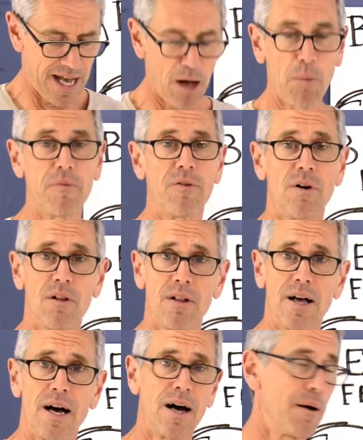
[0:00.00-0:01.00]

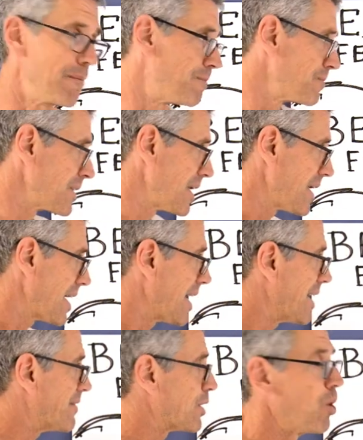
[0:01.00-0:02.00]
helpful
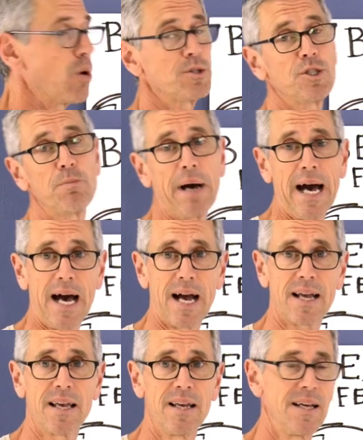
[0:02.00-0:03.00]
if it holds you
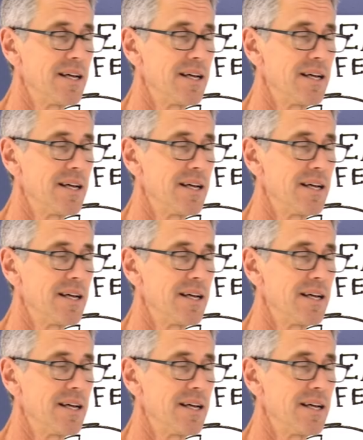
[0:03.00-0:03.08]
back.